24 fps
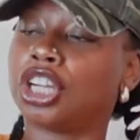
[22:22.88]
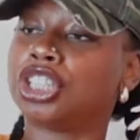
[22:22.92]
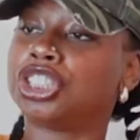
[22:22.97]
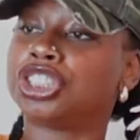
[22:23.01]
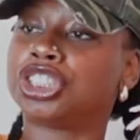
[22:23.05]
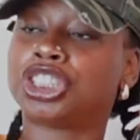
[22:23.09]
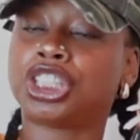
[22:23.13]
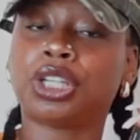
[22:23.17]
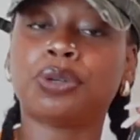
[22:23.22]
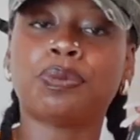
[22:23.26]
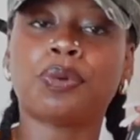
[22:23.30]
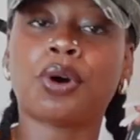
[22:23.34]

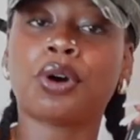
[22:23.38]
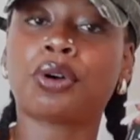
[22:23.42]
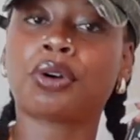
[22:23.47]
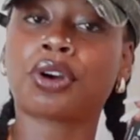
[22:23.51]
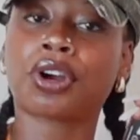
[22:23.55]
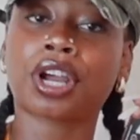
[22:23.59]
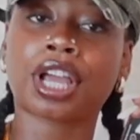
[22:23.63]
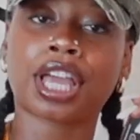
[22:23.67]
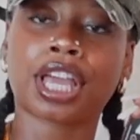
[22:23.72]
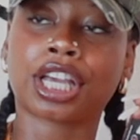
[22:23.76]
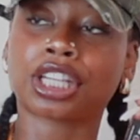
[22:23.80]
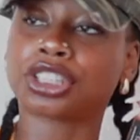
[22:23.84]
She want
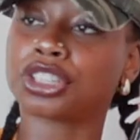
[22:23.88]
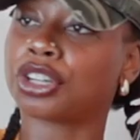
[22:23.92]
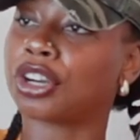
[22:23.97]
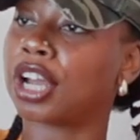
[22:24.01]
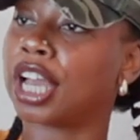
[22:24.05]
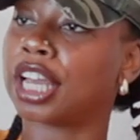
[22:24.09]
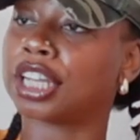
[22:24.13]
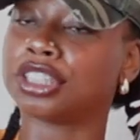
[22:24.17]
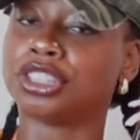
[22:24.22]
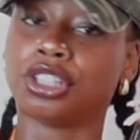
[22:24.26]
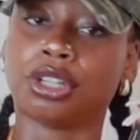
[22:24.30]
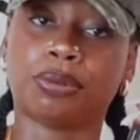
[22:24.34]
her
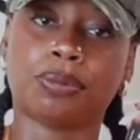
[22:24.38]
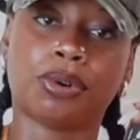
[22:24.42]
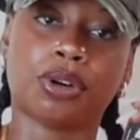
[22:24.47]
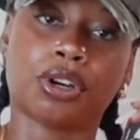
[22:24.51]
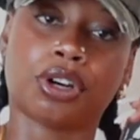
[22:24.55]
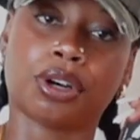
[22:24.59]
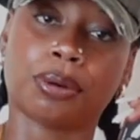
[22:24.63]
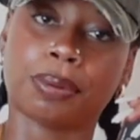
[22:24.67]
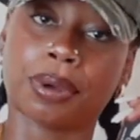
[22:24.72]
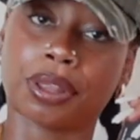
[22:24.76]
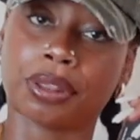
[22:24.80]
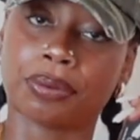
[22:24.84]
ex don't
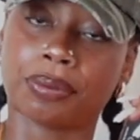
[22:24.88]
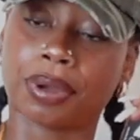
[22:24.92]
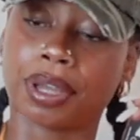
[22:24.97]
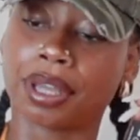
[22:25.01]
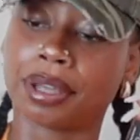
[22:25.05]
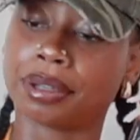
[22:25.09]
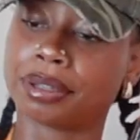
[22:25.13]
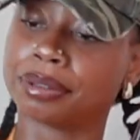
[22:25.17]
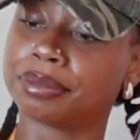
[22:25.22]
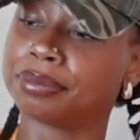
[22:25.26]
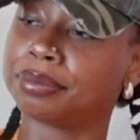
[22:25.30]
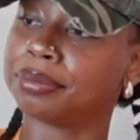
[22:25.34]
want her, by the
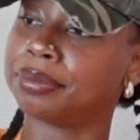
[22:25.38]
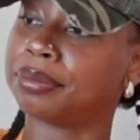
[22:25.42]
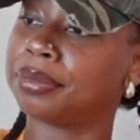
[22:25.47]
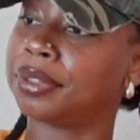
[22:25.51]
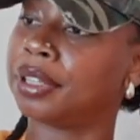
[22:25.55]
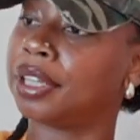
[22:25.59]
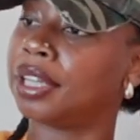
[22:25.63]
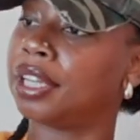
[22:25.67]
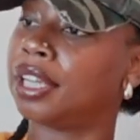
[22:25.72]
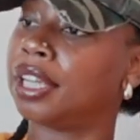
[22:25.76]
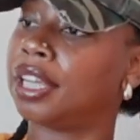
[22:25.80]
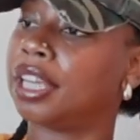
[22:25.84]
way.
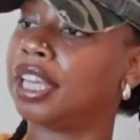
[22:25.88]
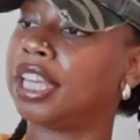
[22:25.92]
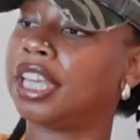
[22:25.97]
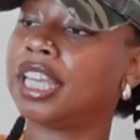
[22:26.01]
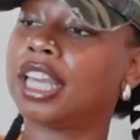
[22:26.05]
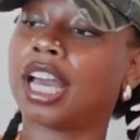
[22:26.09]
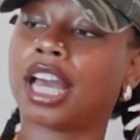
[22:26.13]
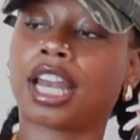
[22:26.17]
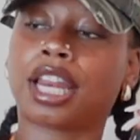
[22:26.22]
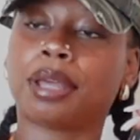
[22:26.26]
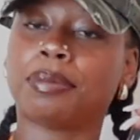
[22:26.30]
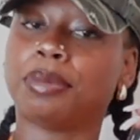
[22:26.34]
He
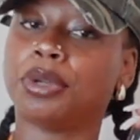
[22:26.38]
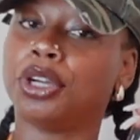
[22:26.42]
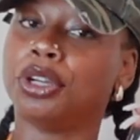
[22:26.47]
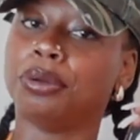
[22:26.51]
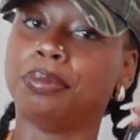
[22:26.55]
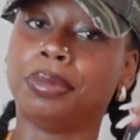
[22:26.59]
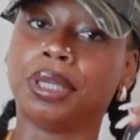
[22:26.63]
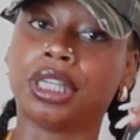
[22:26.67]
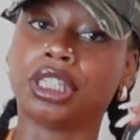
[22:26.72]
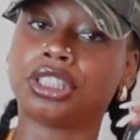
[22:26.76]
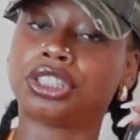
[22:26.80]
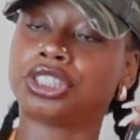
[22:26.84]
got him a new
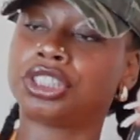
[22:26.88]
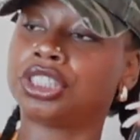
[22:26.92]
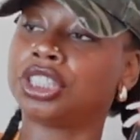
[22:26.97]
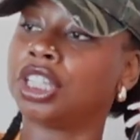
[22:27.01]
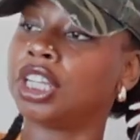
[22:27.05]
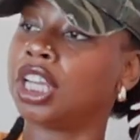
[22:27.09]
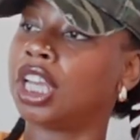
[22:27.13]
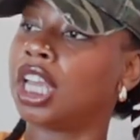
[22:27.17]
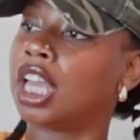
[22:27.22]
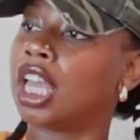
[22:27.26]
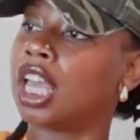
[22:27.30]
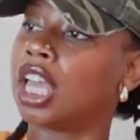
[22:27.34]
bitch.
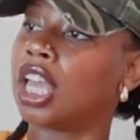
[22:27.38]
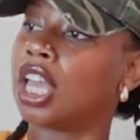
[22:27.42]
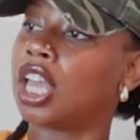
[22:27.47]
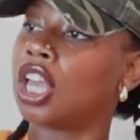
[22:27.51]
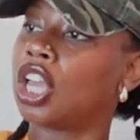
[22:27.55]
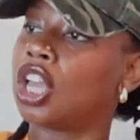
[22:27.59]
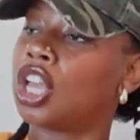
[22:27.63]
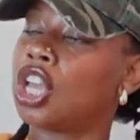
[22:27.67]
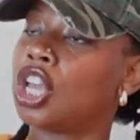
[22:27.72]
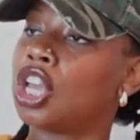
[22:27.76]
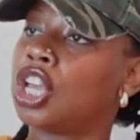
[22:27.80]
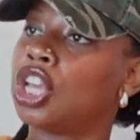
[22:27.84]

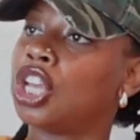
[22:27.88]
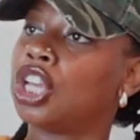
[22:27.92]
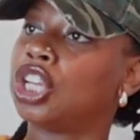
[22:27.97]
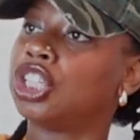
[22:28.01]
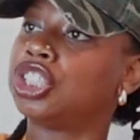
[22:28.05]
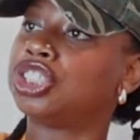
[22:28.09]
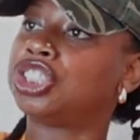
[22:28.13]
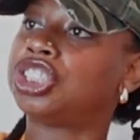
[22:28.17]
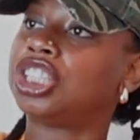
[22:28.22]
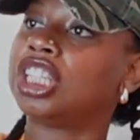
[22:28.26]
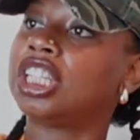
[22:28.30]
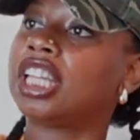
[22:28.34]

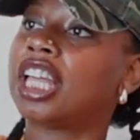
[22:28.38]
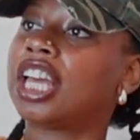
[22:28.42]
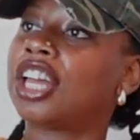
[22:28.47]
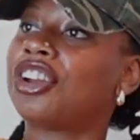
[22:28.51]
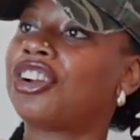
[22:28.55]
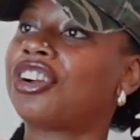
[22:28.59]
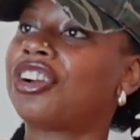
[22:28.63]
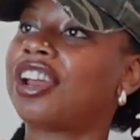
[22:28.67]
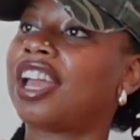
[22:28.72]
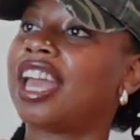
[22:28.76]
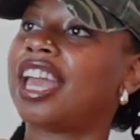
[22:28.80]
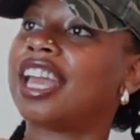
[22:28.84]
She let
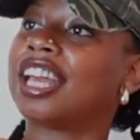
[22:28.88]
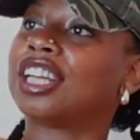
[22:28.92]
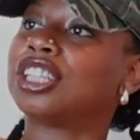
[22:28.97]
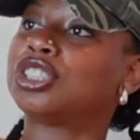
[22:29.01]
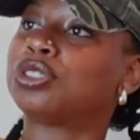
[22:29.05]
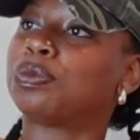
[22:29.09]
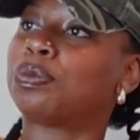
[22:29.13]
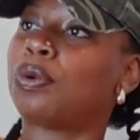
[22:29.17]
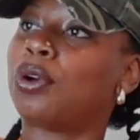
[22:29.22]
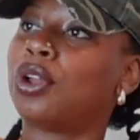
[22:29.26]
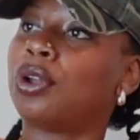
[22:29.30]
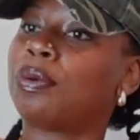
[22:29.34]
her ex
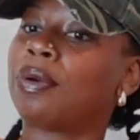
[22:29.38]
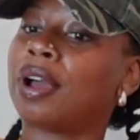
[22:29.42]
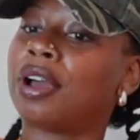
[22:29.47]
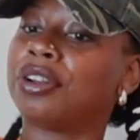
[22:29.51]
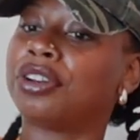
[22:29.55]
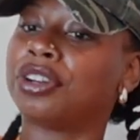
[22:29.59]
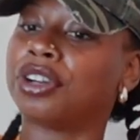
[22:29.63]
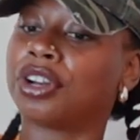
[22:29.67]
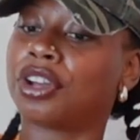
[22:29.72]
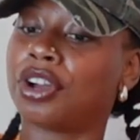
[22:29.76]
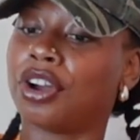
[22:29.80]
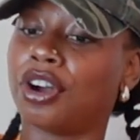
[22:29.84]
roll
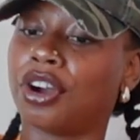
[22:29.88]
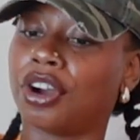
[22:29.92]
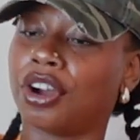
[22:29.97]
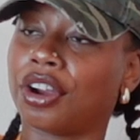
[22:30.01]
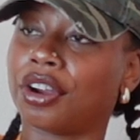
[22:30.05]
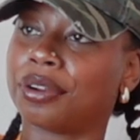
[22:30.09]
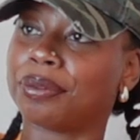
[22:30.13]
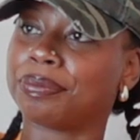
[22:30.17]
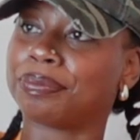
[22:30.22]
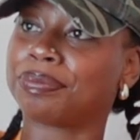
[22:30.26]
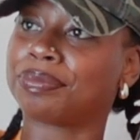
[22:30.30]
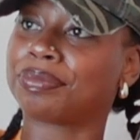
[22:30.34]
around in the
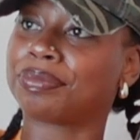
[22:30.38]
car.